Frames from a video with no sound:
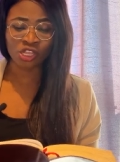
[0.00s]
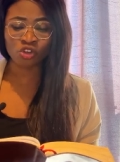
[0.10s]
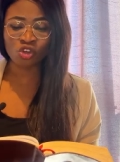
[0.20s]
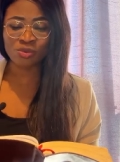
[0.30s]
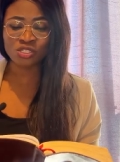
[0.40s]

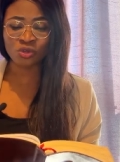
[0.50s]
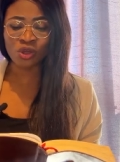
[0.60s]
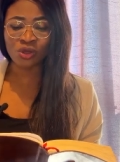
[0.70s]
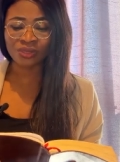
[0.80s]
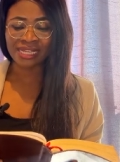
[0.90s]
Glory to
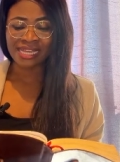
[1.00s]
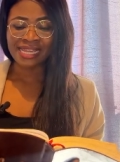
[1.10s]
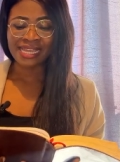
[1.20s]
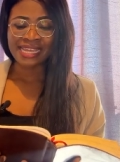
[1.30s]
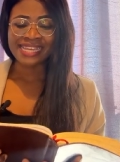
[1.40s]
God.
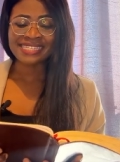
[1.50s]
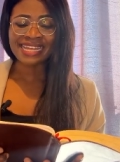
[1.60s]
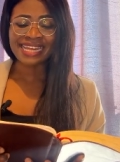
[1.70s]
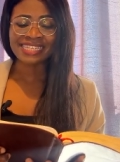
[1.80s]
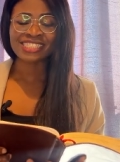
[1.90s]
He
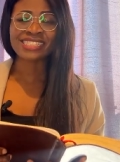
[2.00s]
said,